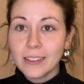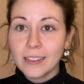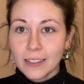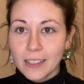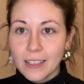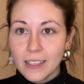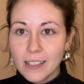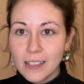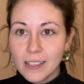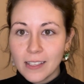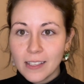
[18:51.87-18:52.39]

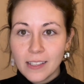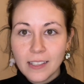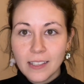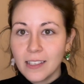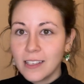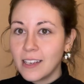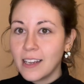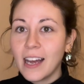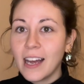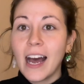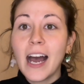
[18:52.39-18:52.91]
this,
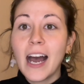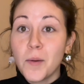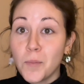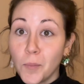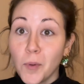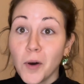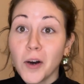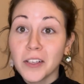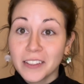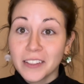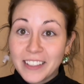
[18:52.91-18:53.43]
I
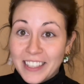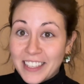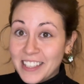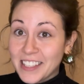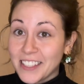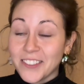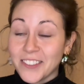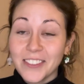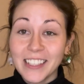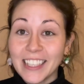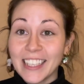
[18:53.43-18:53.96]
bought
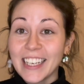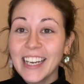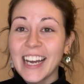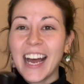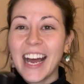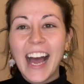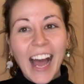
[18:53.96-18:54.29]
this, really.